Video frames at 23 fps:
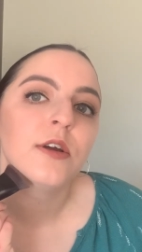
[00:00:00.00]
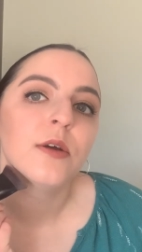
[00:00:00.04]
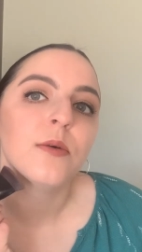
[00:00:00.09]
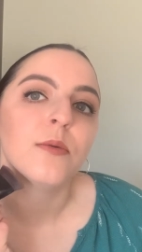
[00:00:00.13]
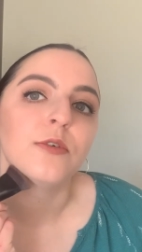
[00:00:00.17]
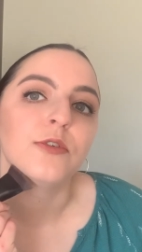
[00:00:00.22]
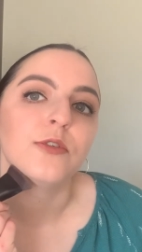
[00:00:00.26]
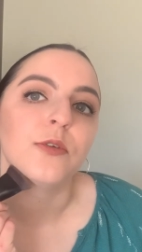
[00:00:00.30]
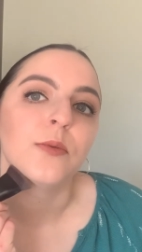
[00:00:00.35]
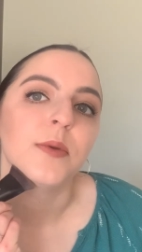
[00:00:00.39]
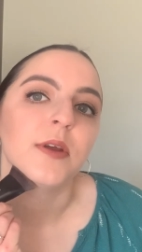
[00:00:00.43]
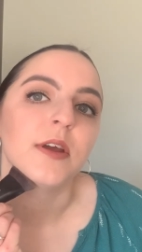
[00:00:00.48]

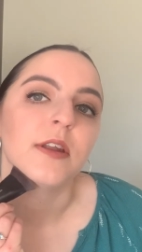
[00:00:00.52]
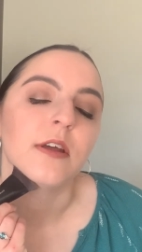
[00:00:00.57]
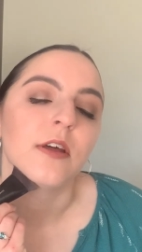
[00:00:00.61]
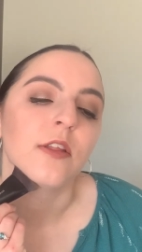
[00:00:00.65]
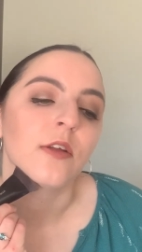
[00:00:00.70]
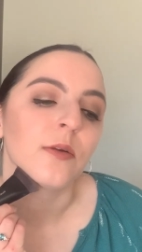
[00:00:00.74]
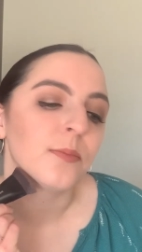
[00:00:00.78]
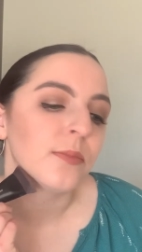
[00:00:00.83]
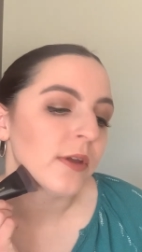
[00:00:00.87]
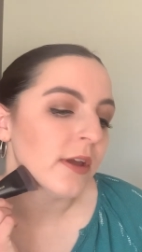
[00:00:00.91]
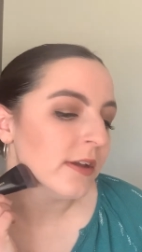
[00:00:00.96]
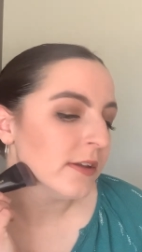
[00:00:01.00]
which would be
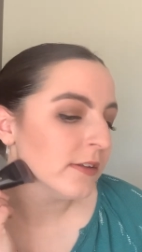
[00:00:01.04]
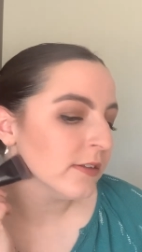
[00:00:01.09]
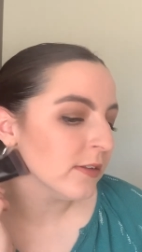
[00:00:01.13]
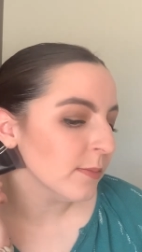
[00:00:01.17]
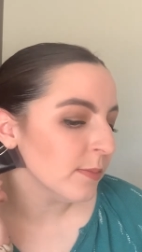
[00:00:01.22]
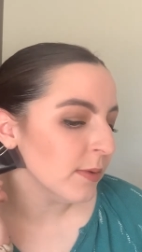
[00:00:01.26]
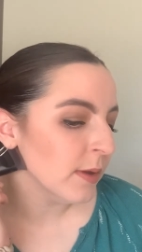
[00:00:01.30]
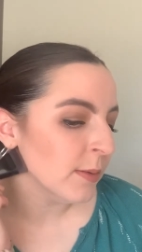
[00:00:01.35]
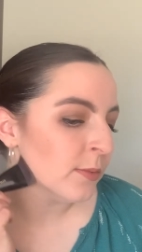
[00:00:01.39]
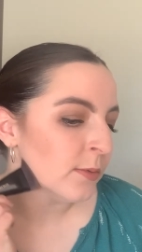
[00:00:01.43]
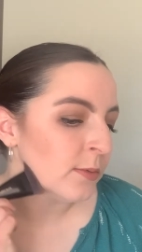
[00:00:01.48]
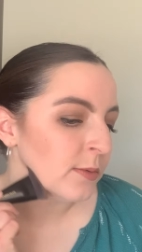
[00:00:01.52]
another place that
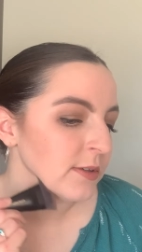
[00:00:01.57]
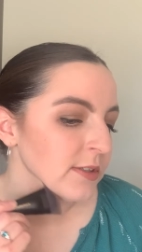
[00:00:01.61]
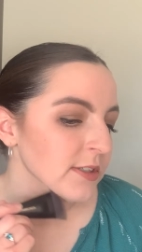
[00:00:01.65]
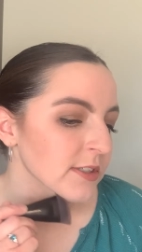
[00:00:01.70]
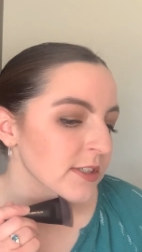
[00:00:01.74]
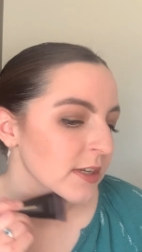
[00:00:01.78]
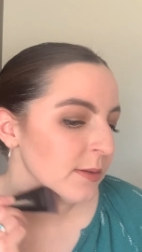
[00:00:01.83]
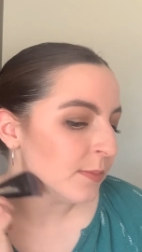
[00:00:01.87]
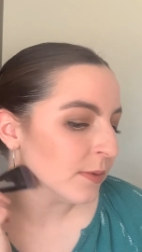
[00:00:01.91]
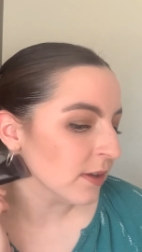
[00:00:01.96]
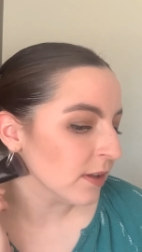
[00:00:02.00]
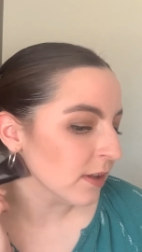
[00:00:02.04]
people would
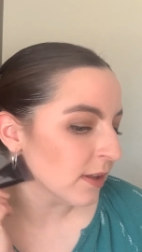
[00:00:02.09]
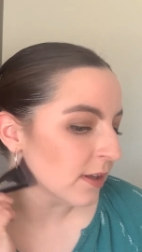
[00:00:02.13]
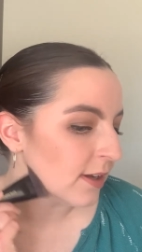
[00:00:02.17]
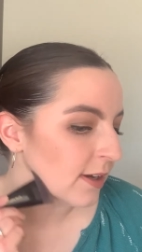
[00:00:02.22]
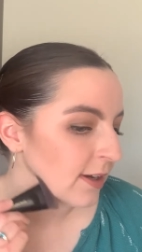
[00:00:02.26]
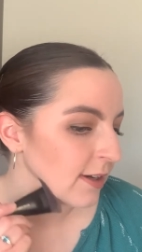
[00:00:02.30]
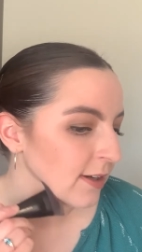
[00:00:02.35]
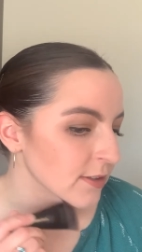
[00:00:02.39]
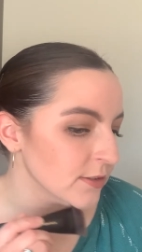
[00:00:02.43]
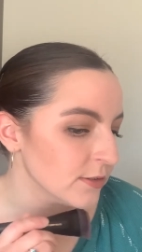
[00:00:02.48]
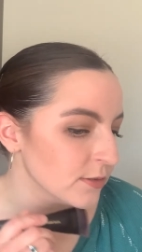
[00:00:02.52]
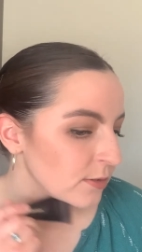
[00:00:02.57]
typically
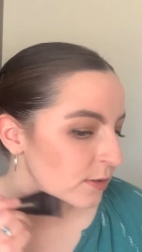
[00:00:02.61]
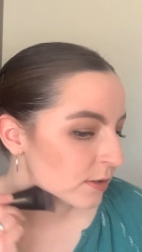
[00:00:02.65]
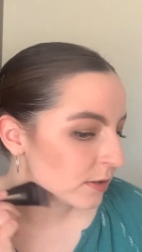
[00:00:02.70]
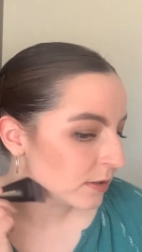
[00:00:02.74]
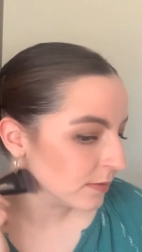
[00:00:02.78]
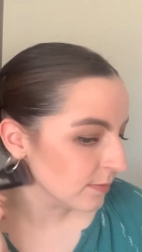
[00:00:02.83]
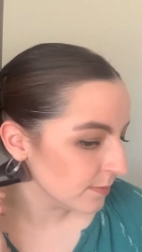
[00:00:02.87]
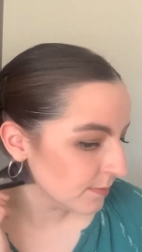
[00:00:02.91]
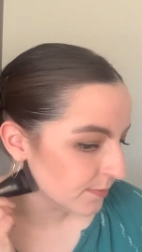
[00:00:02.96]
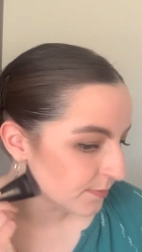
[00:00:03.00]
contour.